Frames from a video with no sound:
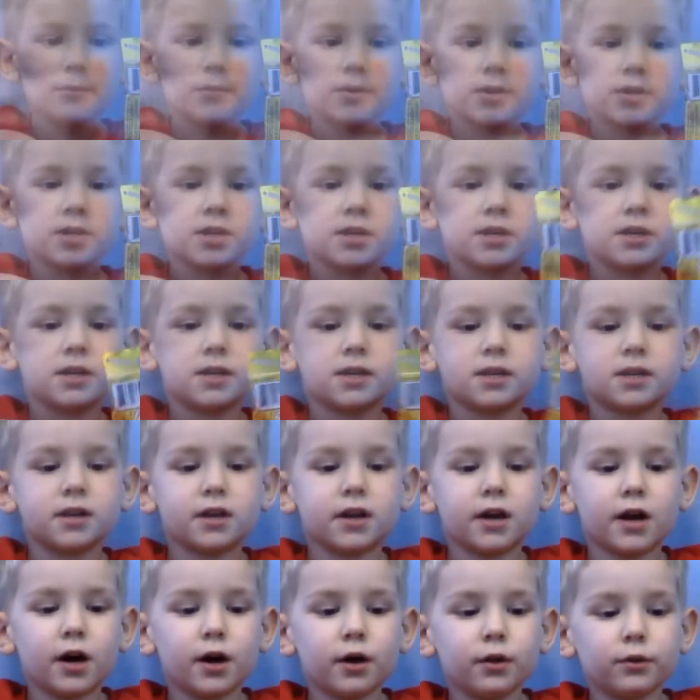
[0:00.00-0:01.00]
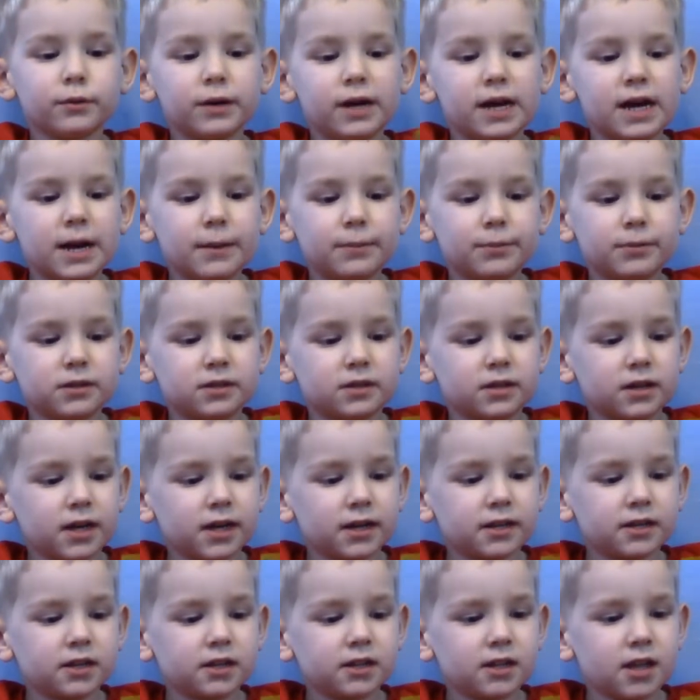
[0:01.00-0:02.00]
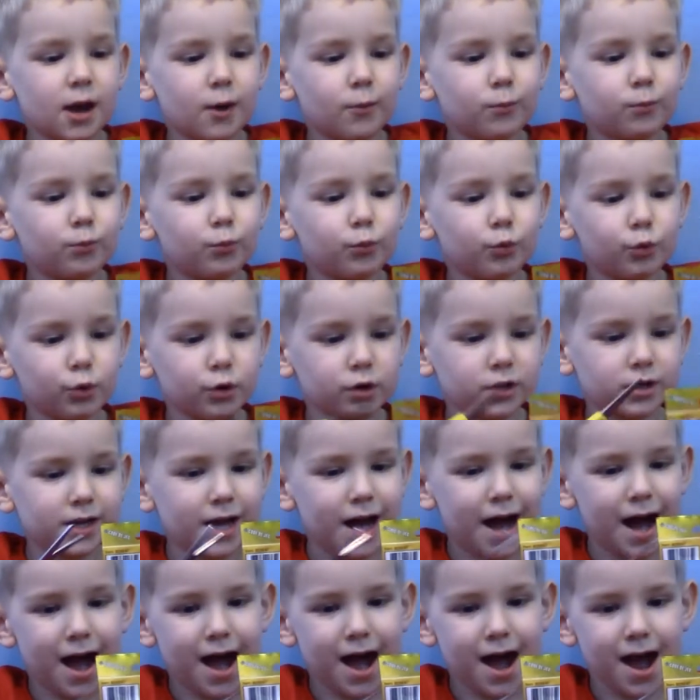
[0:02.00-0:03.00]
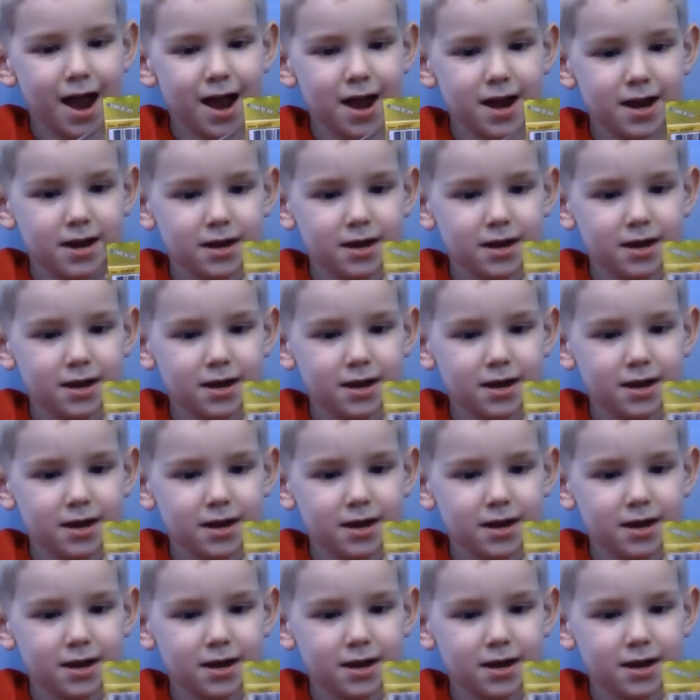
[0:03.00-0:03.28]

going to get all the way up until I get that war guy.